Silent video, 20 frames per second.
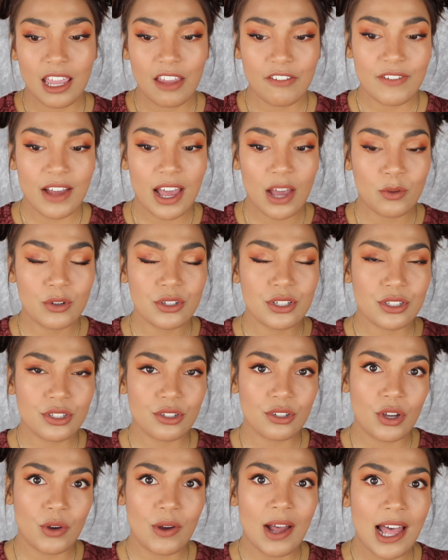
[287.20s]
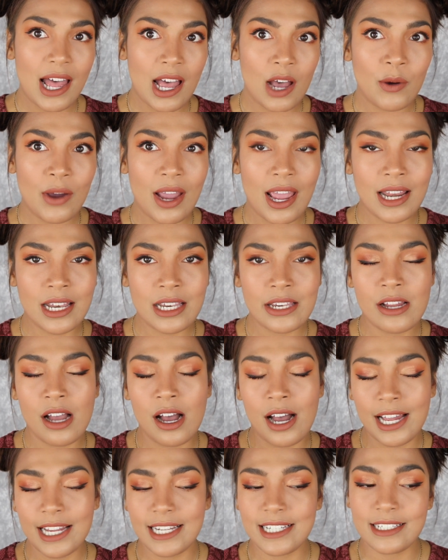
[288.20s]
if I was to go out and
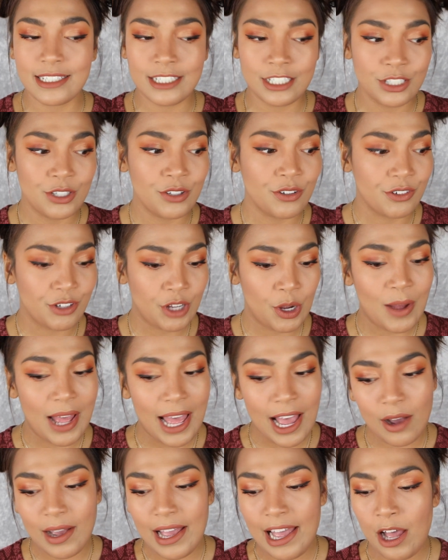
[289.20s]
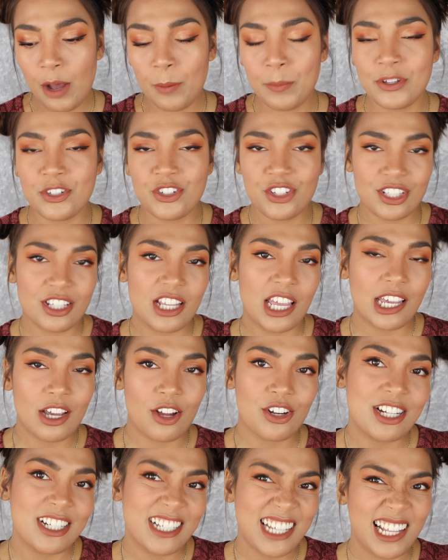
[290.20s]
not, you know, go out, but just like
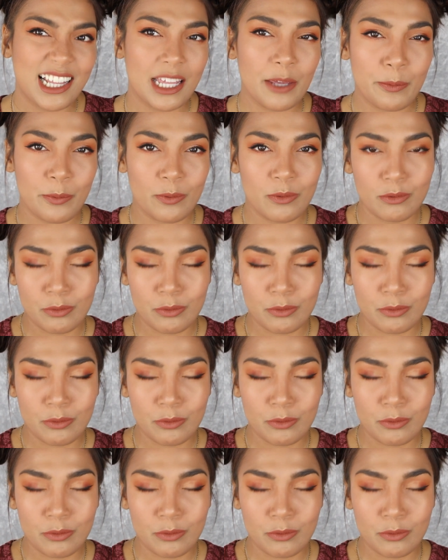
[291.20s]
on a daily,